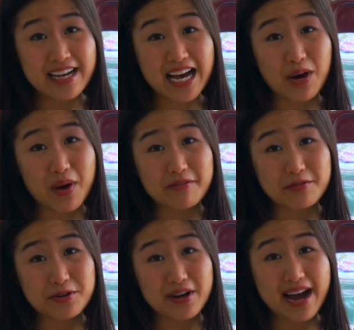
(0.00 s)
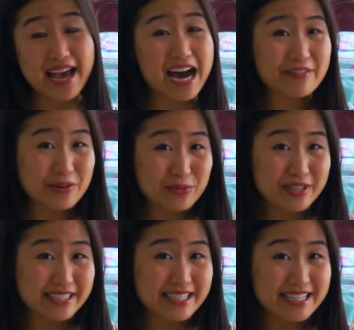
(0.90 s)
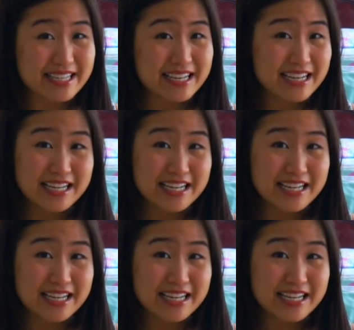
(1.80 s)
However, I haven't really